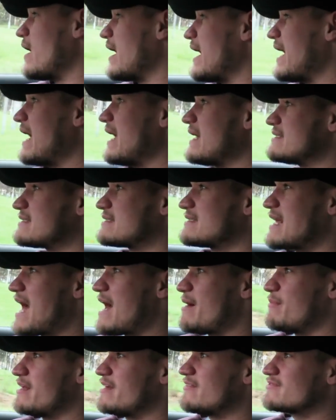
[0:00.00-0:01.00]
where
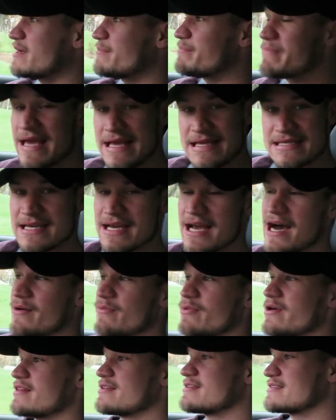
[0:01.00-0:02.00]
Sam lives. I'm meeting
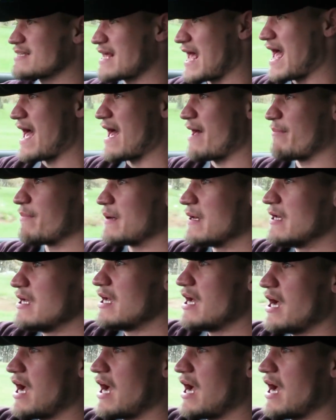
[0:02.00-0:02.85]
up with Sam.